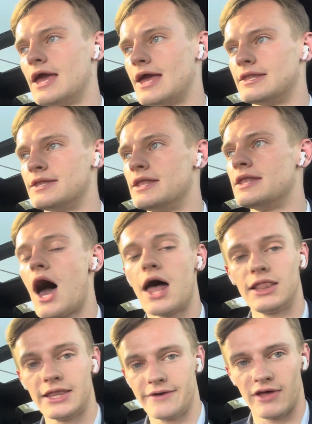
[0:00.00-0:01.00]
and not
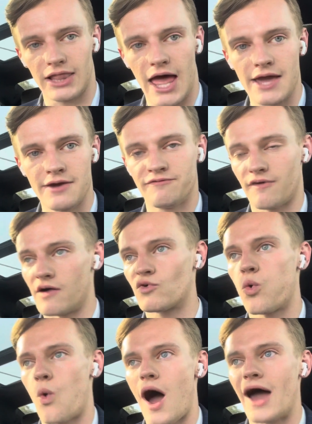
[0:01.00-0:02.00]
live a life of
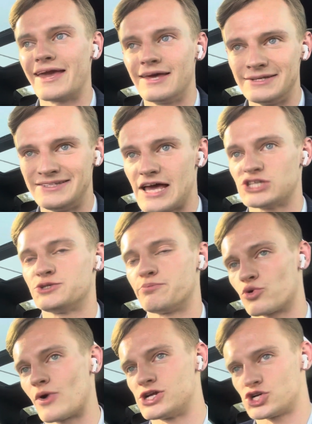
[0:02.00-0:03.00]
quiet
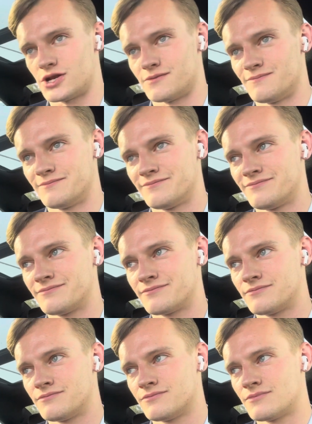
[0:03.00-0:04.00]

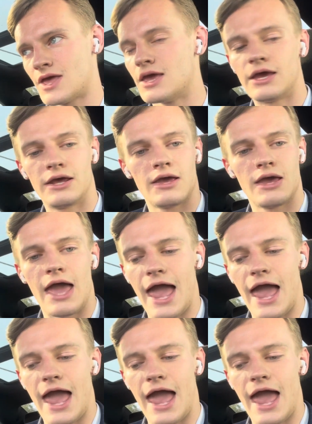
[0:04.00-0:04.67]
desperation.